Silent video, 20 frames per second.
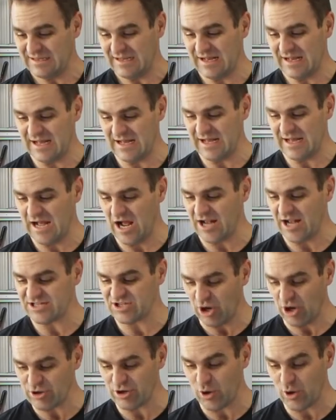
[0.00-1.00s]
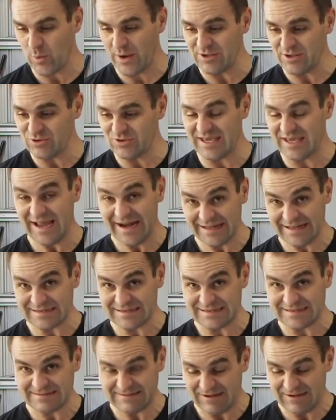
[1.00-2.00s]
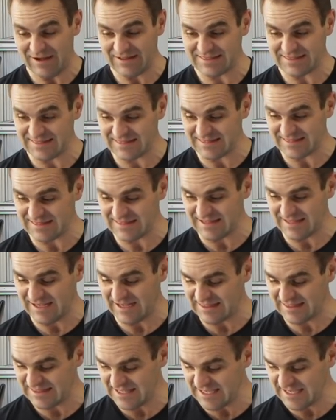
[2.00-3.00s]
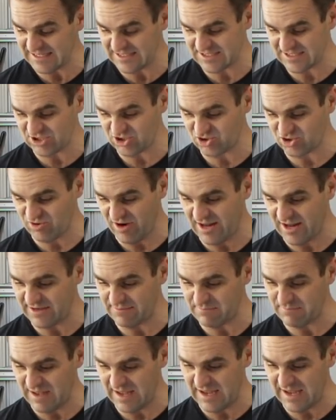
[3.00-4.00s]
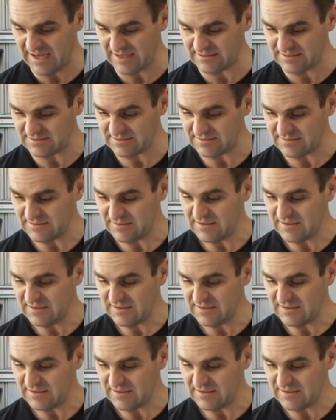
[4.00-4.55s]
I don't know where you get it. I think it's Australian made,